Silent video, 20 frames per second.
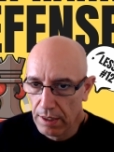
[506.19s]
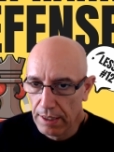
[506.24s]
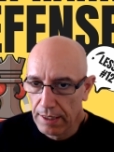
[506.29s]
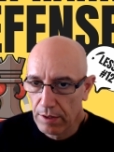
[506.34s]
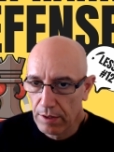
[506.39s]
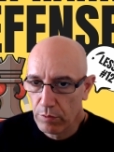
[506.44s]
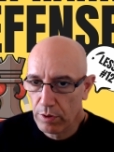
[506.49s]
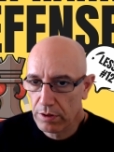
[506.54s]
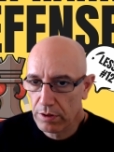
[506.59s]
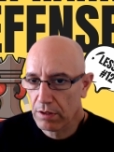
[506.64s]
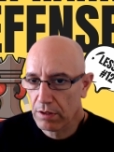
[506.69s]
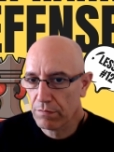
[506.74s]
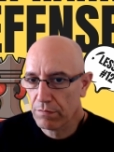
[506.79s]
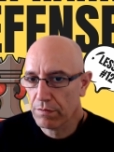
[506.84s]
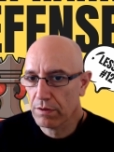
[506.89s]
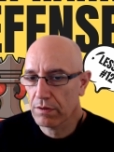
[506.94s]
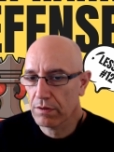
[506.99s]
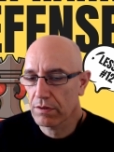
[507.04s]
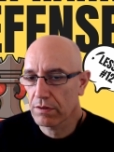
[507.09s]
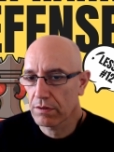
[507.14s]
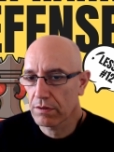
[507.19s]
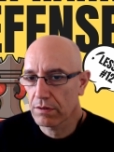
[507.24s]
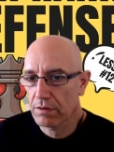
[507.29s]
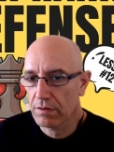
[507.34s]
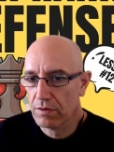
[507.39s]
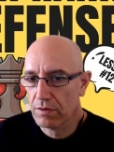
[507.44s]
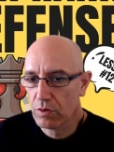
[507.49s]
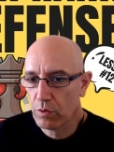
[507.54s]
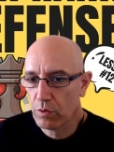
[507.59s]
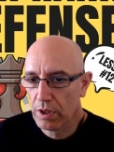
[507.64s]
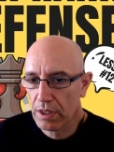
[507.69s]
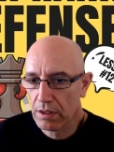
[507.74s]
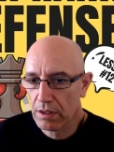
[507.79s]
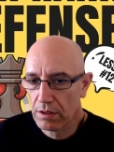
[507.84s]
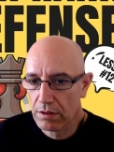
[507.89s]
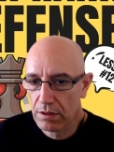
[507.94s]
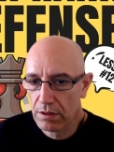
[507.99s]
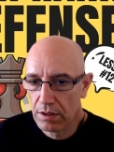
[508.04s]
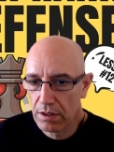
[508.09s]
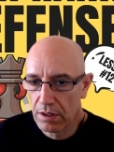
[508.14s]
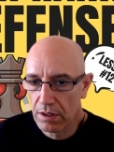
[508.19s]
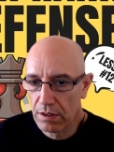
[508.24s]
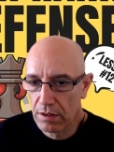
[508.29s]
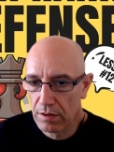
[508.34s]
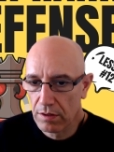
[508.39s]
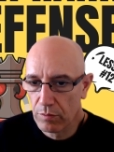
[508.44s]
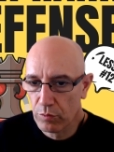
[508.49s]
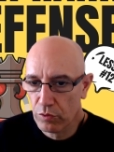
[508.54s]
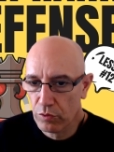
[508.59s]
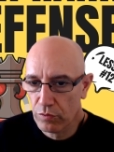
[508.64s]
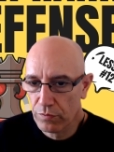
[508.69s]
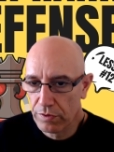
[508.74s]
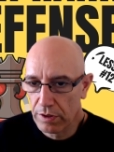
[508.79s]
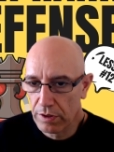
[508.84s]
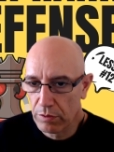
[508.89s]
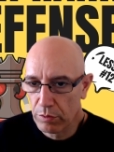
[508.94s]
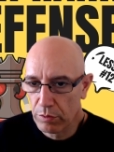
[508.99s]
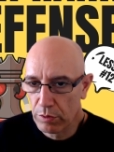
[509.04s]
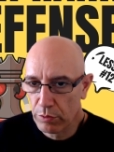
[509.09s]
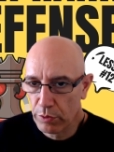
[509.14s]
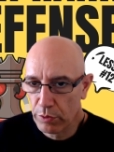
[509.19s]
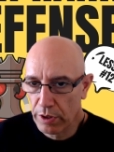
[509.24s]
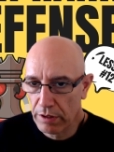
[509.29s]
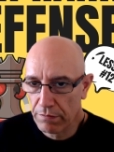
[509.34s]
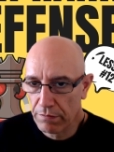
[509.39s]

whatever the square the king moves, I will have